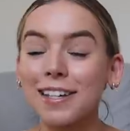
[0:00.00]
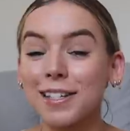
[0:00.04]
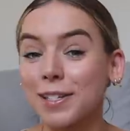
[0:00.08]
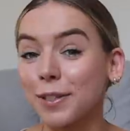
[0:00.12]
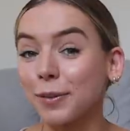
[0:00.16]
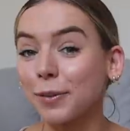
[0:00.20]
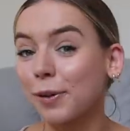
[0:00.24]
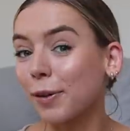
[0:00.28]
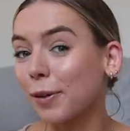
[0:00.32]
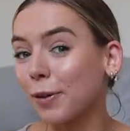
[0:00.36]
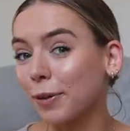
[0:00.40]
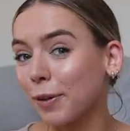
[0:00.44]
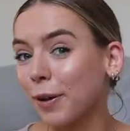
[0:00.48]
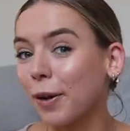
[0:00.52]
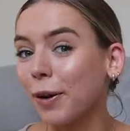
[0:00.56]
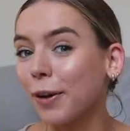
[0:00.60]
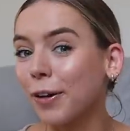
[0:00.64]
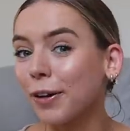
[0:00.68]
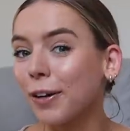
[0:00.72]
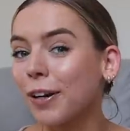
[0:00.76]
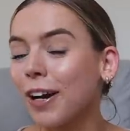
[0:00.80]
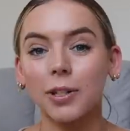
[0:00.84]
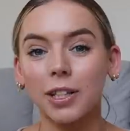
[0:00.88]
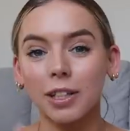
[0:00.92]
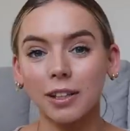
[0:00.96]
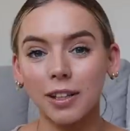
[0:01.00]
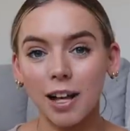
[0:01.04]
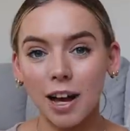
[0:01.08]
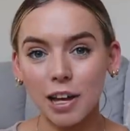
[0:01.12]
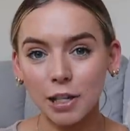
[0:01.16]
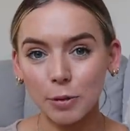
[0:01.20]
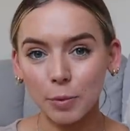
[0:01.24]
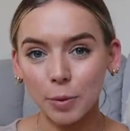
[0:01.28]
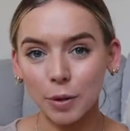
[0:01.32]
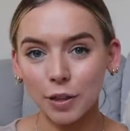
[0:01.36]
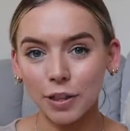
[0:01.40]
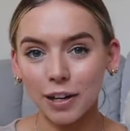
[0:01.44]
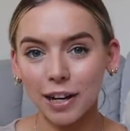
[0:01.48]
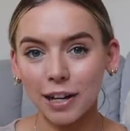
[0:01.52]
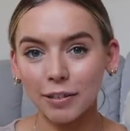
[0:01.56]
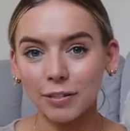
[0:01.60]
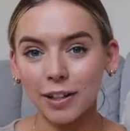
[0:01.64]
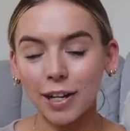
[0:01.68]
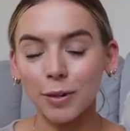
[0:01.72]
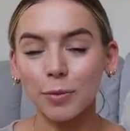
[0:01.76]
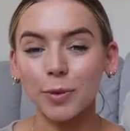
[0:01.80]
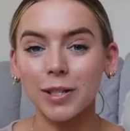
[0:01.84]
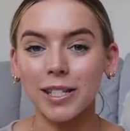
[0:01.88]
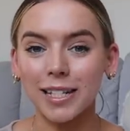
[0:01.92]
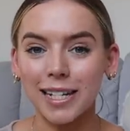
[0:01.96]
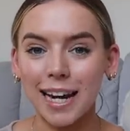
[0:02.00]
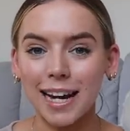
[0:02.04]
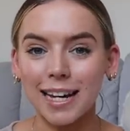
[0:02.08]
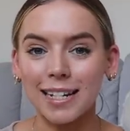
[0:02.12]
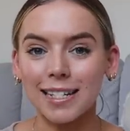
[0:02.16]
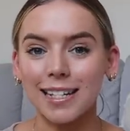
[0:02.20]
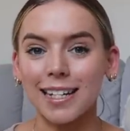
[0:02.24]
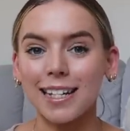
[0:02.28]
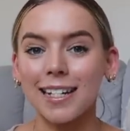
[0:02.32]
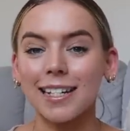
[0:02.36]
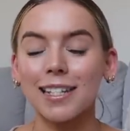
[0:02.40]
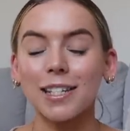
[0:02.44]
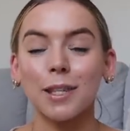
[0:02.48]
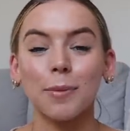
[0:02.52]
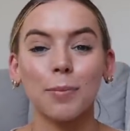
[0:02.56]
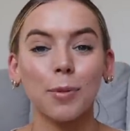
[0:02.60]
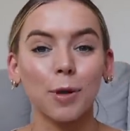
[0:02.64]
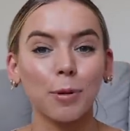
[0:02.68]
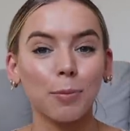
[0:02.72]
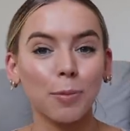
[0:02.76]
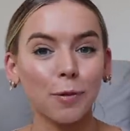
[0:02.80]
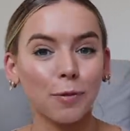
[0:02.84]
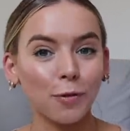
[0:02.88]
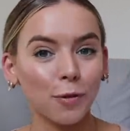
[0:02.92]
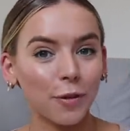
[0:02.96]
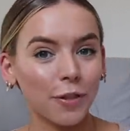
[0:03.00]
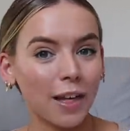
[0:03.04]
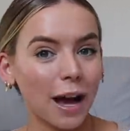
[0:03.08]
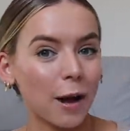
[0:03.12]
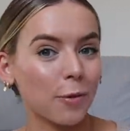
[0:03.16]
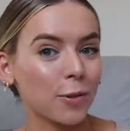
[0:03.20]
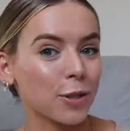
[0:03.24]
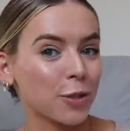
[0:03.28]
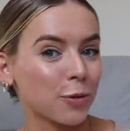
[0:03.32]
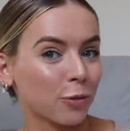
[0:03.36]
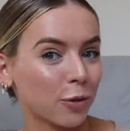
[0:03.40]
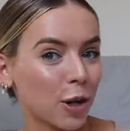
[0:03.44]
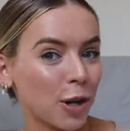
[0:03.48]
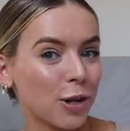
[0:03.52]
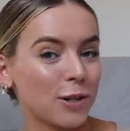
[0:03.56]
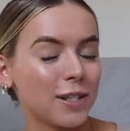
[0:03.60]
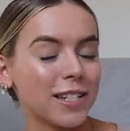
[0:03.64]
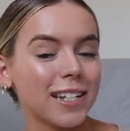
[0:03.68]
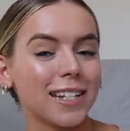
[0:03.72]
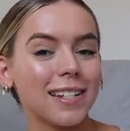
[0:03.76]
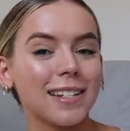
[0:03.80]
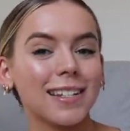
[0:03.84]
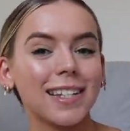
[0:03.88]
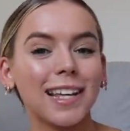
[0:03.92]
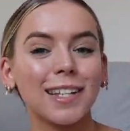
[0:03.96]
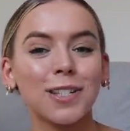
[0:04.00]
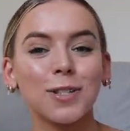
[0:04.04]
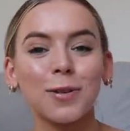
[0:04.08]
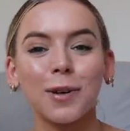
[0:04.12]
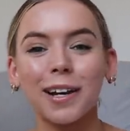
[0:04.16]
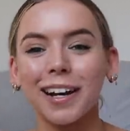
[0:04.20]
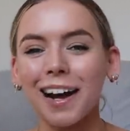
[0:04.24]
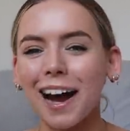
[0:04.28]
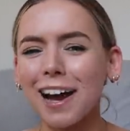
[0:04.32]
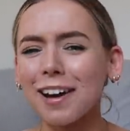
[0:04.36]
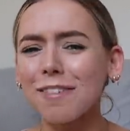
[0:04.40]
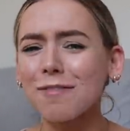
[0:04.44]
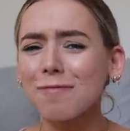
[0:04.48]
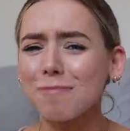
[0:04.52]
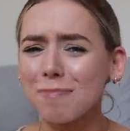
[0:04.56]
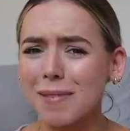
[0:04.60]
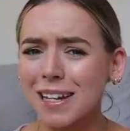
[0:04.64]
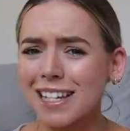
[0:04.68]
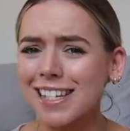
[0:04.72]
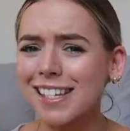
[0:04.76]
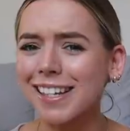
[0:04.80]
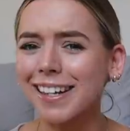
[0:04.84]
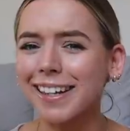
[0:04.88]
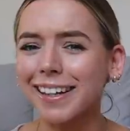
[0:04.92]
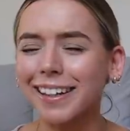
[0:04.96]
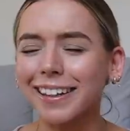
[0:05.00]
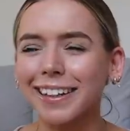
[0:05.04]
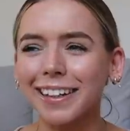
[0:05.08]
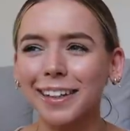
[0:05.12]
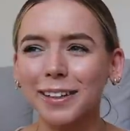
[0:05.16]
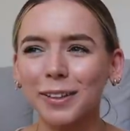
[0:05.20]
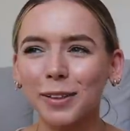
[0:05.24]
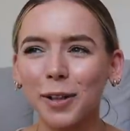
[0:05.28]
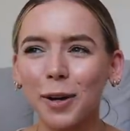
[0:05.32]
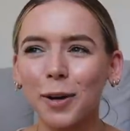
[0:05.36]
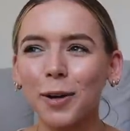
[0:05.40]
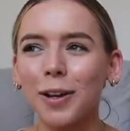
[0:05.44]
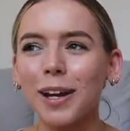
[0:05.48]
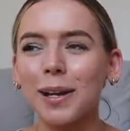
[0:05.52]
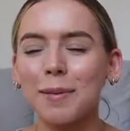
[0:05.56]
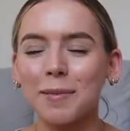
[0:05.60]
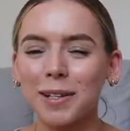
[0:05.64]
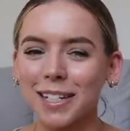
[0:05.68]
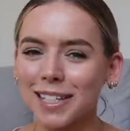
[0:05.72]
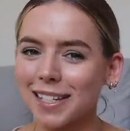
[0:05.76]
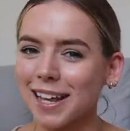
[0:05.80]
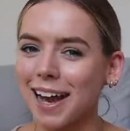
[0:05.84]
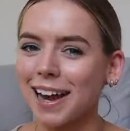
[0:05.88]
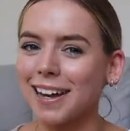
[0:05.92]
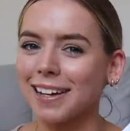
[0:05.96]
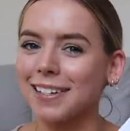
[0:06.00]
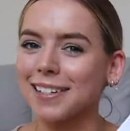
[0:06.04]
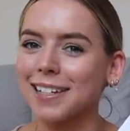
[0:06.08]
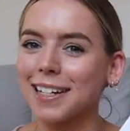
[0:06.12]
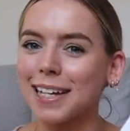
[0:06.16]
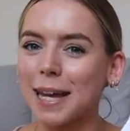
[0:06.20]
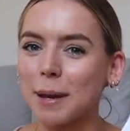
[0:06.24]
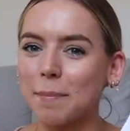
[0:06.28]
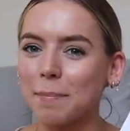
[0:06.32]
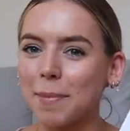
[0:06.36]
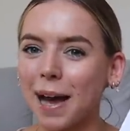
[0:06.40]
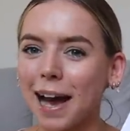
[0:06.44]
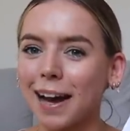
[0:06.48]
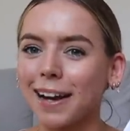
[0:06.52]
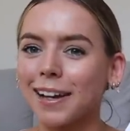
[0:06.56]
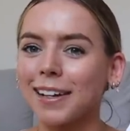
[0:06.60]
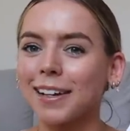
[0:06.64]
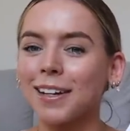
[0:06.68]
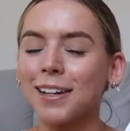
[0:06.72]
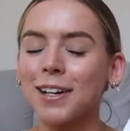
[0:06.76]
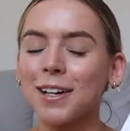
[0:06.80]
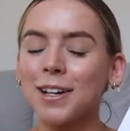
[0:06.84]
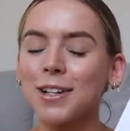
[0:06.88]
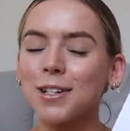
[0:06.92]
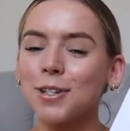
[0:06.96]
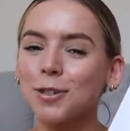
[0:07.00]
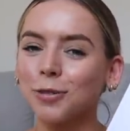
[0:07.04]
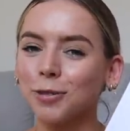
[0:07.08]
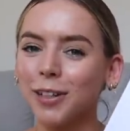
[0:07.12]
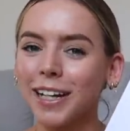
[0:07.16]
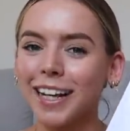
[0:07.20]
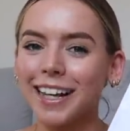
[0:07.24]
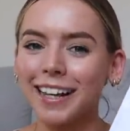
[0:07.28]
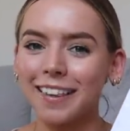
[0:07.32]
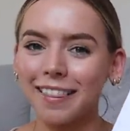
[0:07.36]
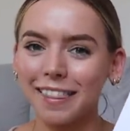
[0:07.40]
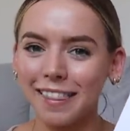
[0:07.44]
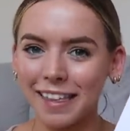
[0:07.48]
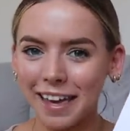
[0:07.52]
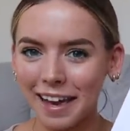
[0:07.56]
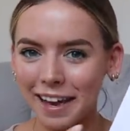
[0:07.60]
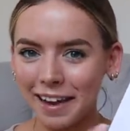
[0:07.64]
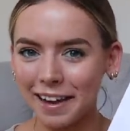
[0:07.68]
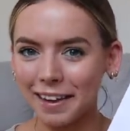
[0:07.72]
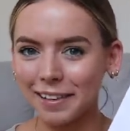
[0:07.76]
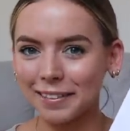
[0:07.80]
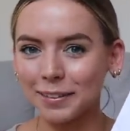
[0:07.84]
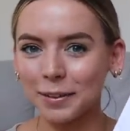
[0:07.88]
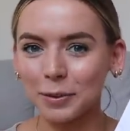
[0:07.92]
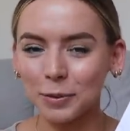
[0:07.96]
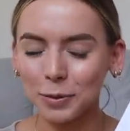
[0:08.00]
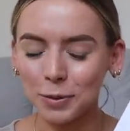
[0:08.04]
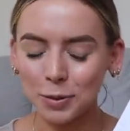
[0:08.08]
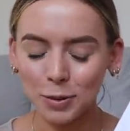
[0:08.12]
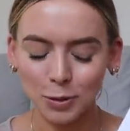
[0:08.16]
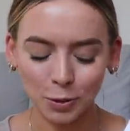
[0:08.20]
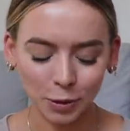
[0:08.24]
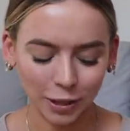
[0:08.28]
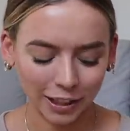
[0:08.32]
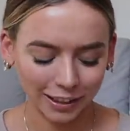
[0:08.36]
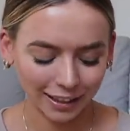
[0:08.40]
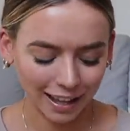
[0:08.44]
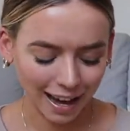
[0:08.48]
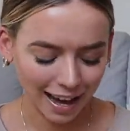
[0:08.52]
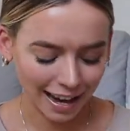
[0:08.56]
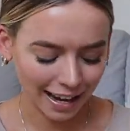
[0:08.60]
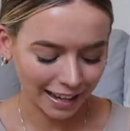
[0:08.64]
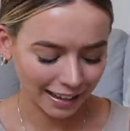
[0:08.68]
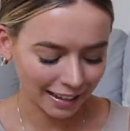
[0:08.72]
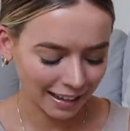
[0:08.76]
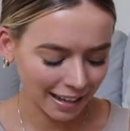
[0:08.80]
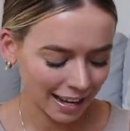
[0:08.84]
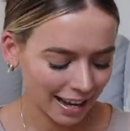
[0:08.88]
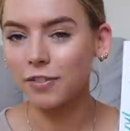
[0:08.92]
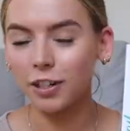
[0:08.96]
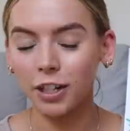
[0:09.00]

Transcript: I still don't know. But the last book that I read was Daisy's. The book before that was Roses. And so I kind of miss Lily and Lowe, and I'm excited to get back to reading their little storyline.